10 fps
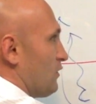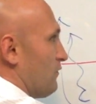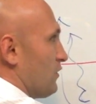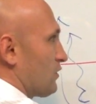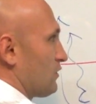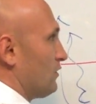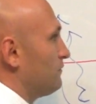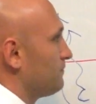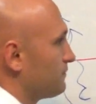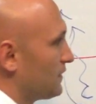go
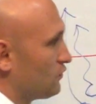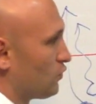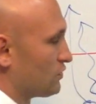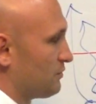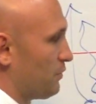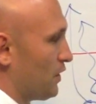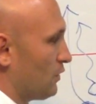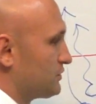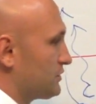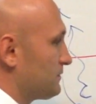vertical towards the
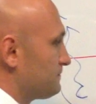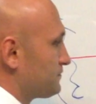post.